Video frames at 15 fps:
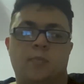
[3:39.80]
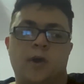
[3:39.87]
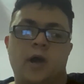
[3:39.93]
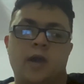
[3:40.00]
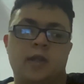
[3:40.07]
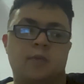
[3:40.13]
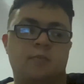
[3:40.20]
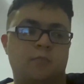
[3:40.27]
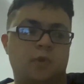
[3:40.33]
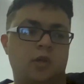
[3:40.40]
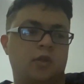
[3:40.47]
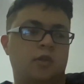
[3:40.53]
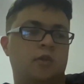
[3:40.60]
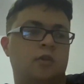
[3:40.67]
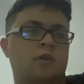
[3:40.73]
buy them, but
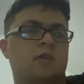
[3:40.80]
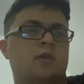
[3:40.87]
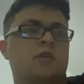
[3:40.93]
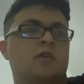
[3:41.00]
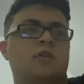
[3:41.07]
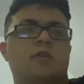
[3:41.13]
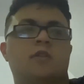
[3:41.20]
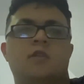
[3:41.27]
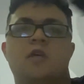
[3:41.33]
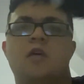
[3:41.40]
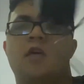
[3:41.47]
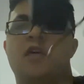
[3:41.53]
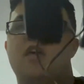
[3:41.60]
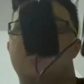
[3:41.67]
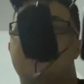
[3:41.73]

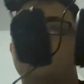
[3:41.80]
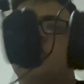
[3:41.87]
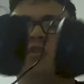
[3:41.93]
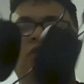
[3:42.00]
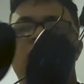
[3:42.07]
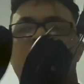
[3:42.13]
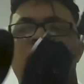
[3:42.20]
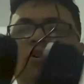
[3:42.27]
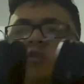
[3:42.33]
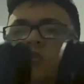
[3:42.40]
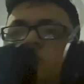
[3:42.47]
they don't look